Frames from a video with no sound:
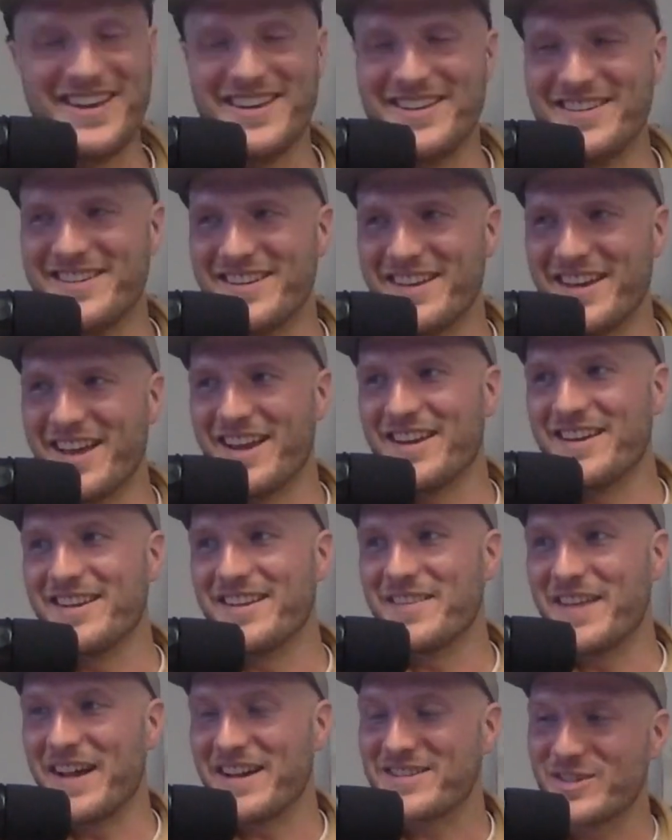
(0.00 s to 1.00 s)
And
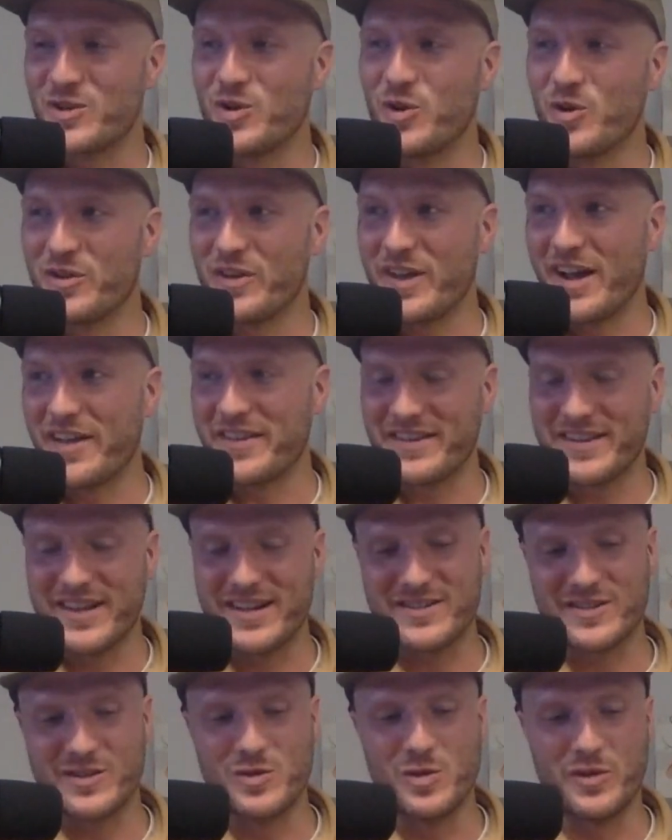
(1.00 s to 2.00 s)
that's the cool. I think that's
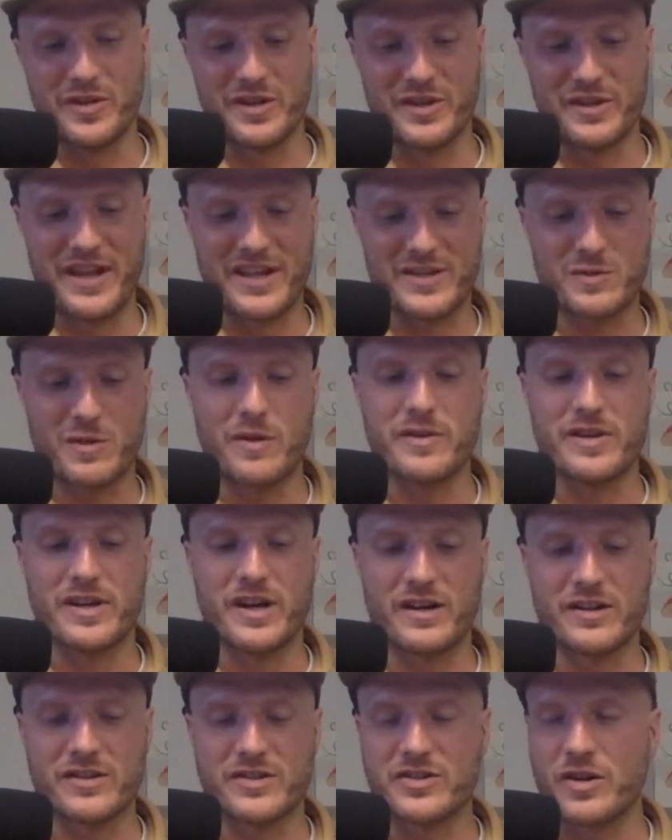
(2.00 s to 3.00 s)
the cool thing, and that's why we
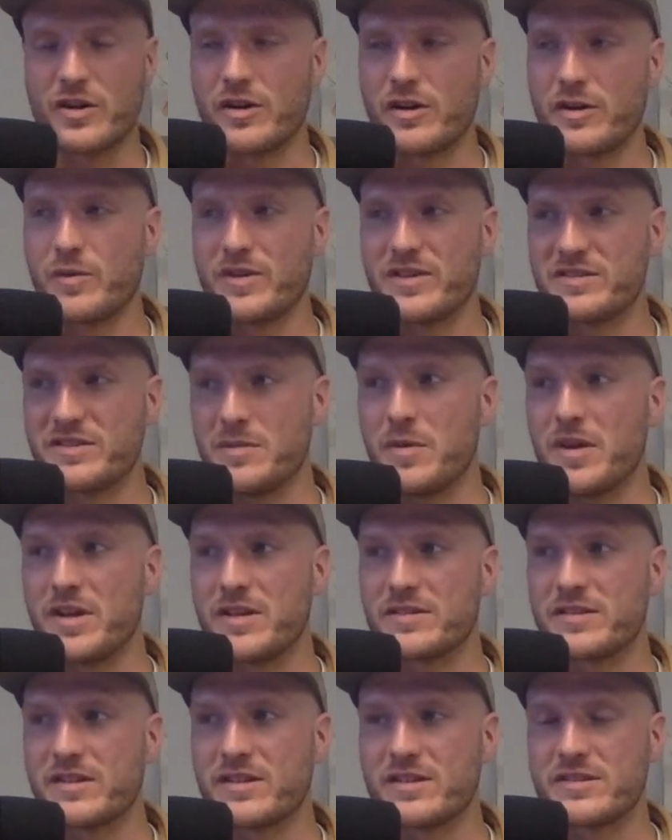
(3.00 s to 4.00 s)
kind of started with
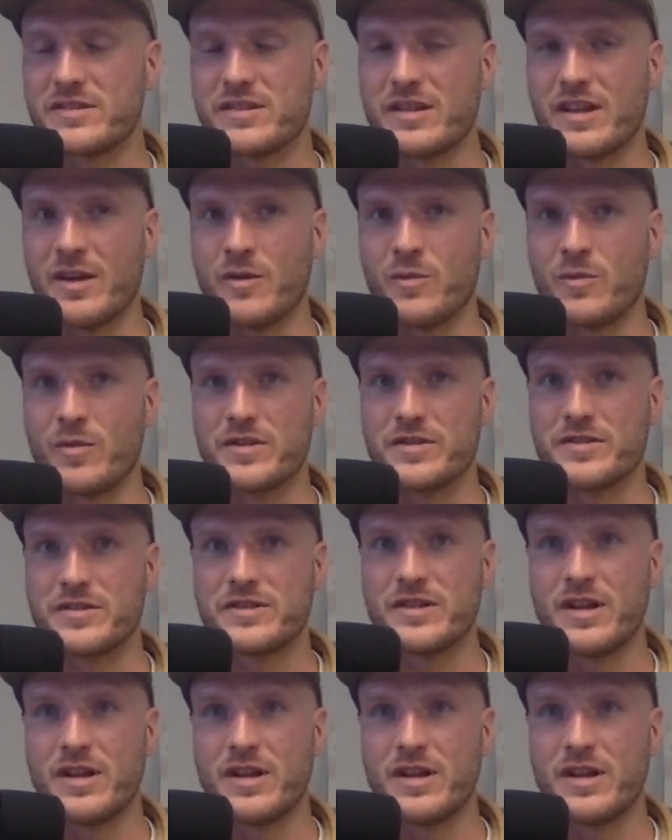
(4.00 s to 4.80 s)
Seabins, because it was